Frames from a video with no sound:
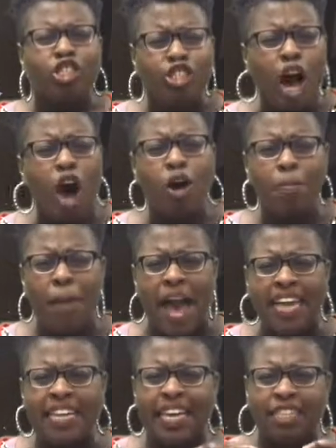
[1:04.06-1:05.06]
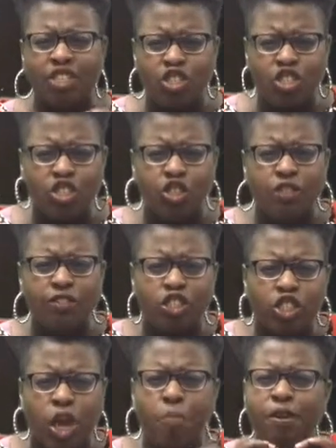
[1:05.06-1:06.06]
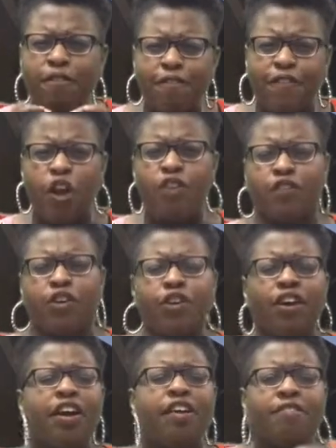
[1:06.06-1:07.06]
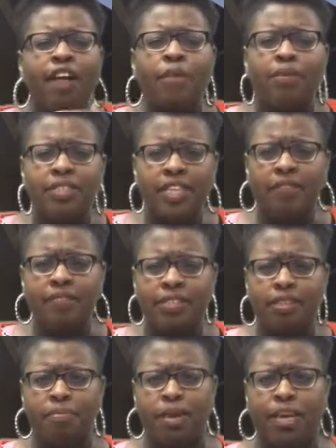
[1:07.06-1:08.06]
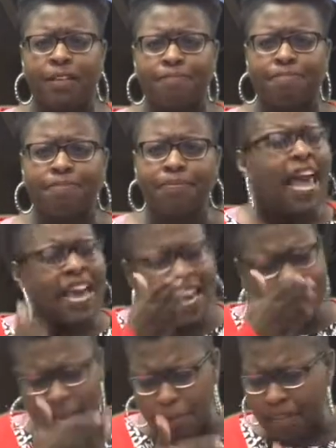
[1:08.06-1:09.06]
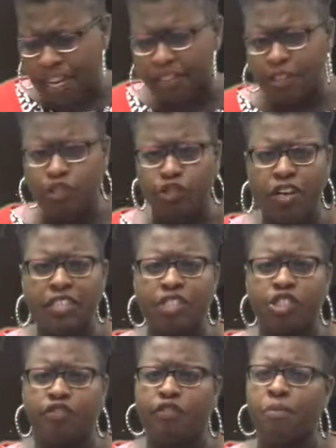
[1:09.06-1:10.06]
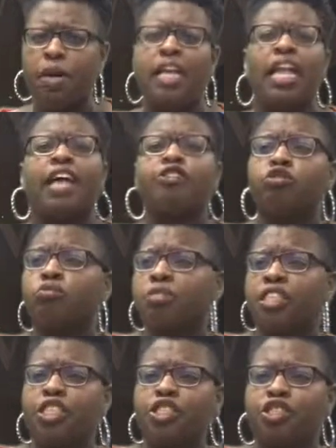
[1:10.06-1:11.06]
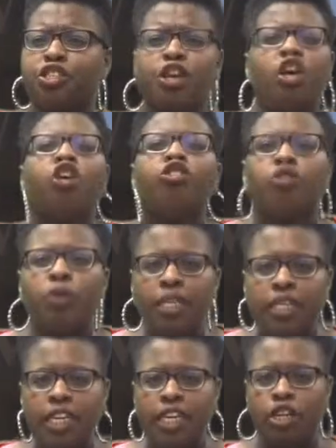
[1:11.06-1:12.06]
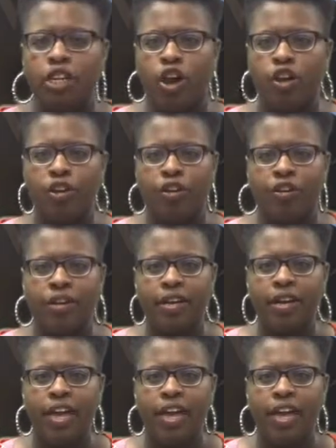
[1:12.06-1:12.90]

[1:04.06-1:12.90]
dogmatic and st- stubborn fervor that was given to me. And as I begin this transition from a classroom teacher to a lead learner,